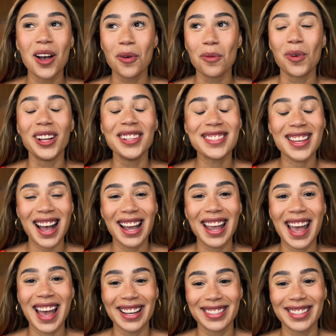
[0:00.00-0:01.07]

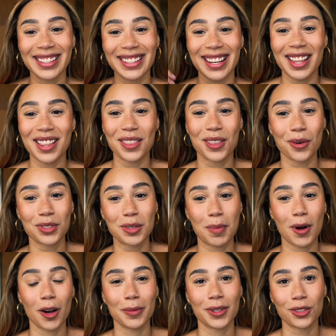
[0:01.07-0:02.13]
exit those
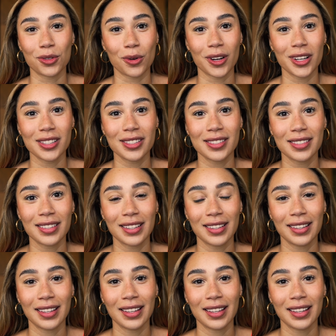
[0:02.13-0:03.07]
apartment doors,